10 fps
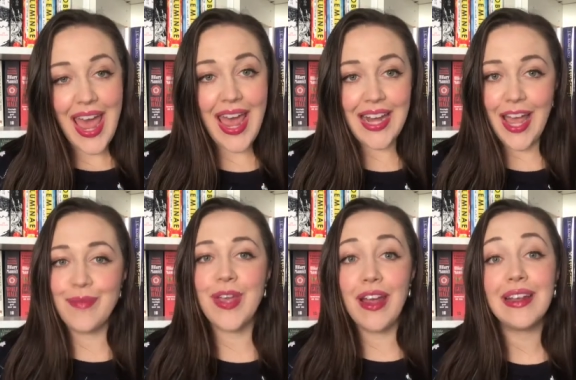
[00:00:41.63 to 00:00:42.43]
and
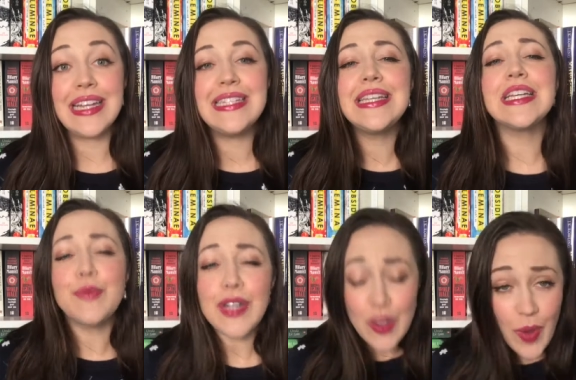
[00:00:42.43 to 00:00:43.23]
I'm currently
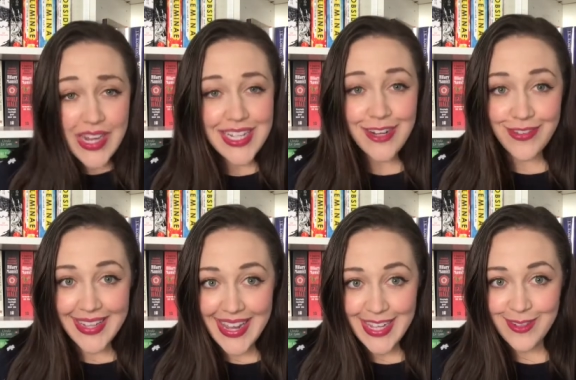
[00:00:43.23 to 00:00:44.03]
desperately waiting for
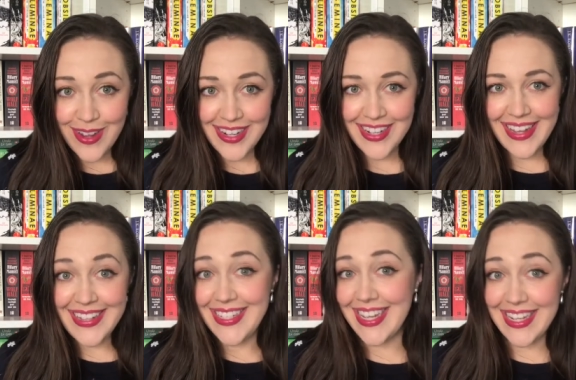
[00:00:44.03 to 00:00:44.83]
the next one
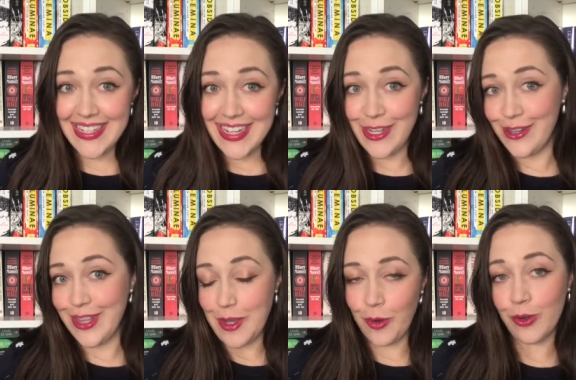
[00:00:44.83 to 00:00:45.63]
to continue
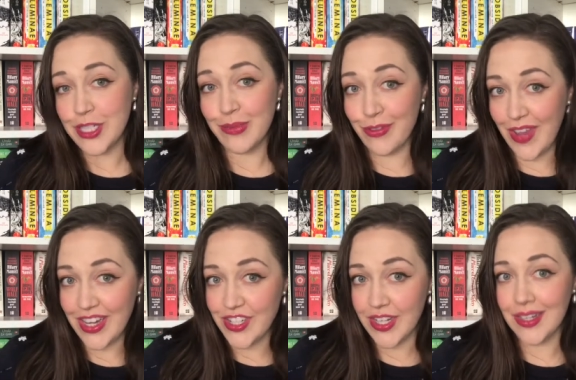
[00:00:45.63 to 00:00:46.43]
the awesome
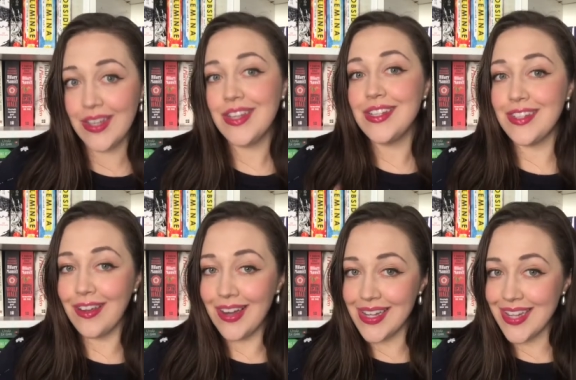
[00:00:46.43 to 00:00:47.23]
adventure.
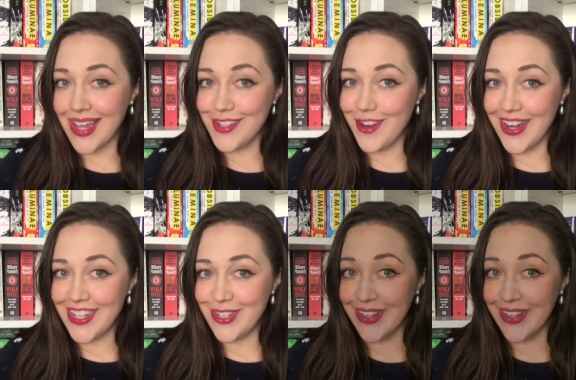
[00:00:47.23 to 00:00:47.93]
So let's get straight into